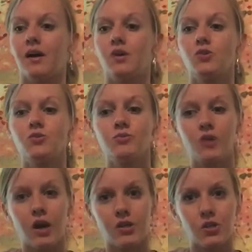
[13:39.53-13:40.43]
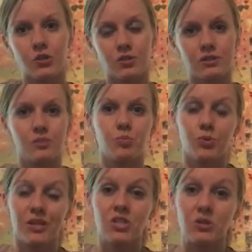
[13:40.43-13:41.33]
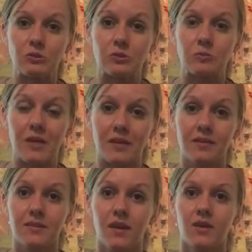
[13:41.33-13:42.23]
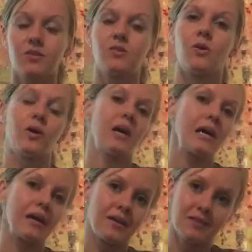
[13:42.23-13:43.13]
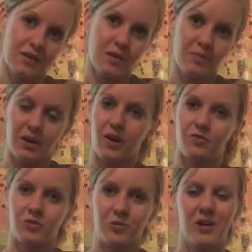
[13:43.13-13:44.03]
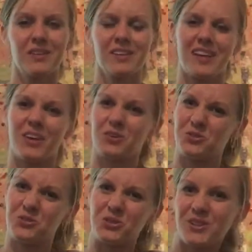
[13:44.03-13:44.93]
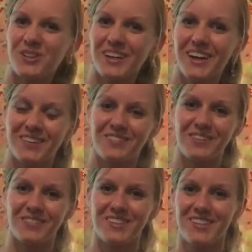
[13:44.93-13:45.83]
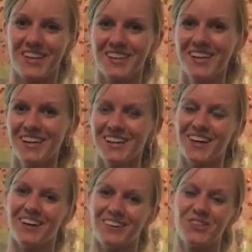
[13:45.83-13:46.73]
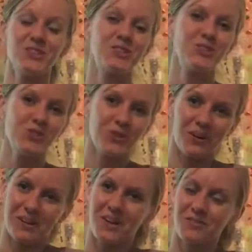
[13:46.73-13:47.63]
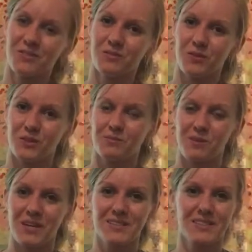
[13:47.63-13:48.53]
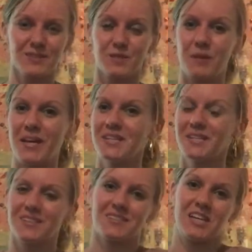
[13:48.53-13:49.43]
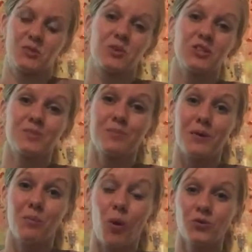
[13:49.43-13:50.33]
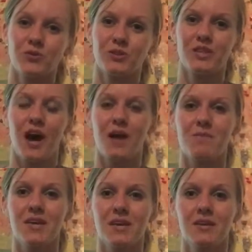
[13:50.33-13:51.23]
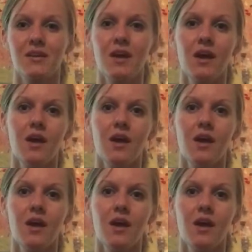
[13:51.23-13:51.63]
You've got your inspirational space. So again, keep it comfortable. I think that goes for kind of everything. You do want a comfortable space because that's where you spend most of your time in.